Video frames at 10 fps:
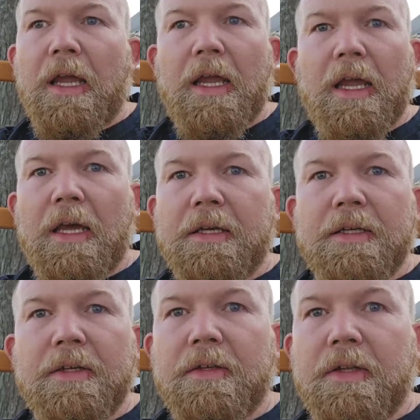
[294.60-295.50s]

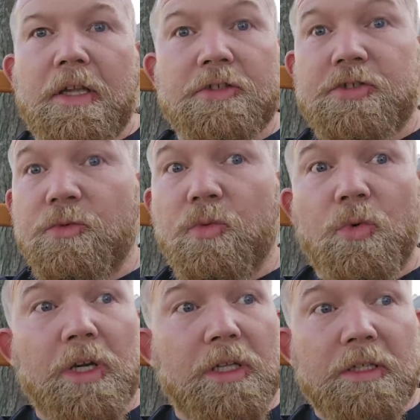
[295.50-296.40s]
and then she
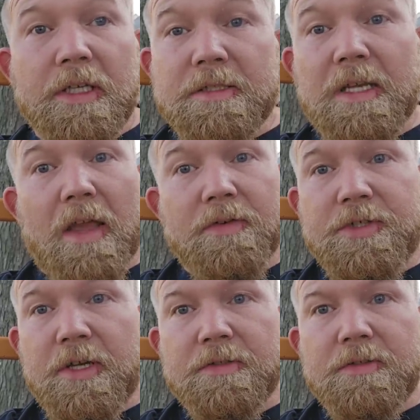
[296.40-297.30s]
really doesn't have a
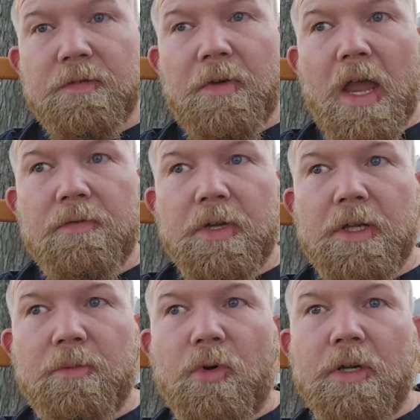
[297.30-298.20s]
chance of ever
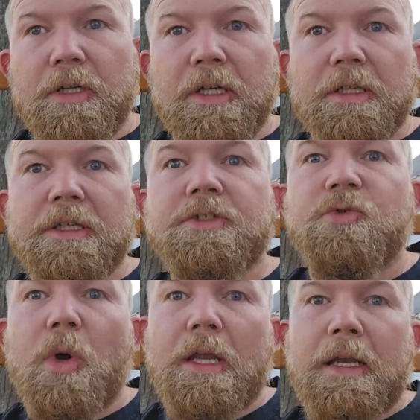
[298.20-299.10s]
getting pregnant at
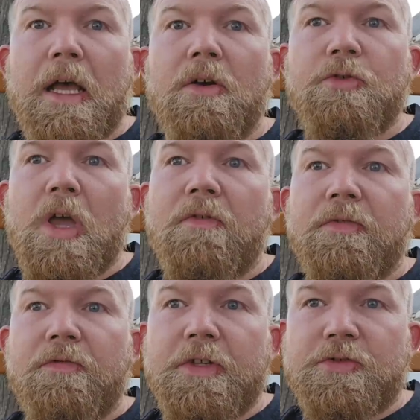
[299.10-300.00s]
least right now you have
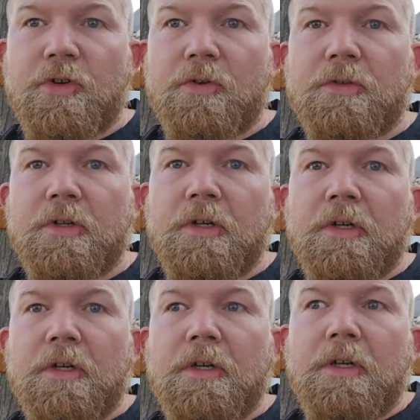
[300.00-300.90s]
in vitro
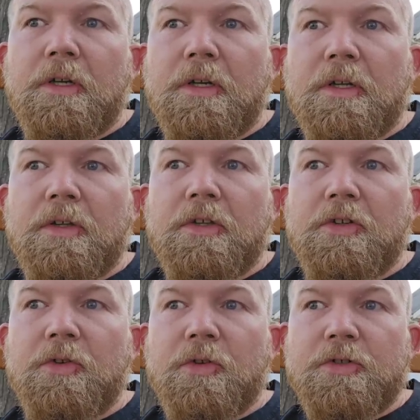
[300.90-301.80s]

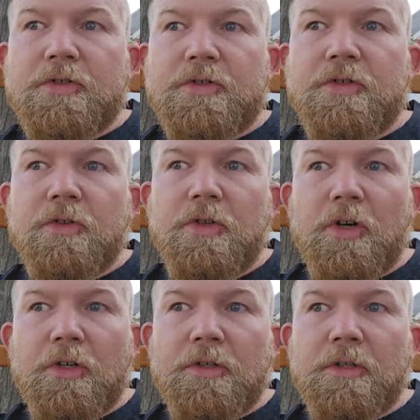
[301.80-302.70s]
the uterus is still
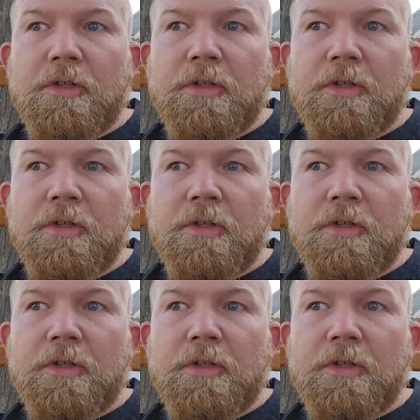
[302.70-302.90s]
good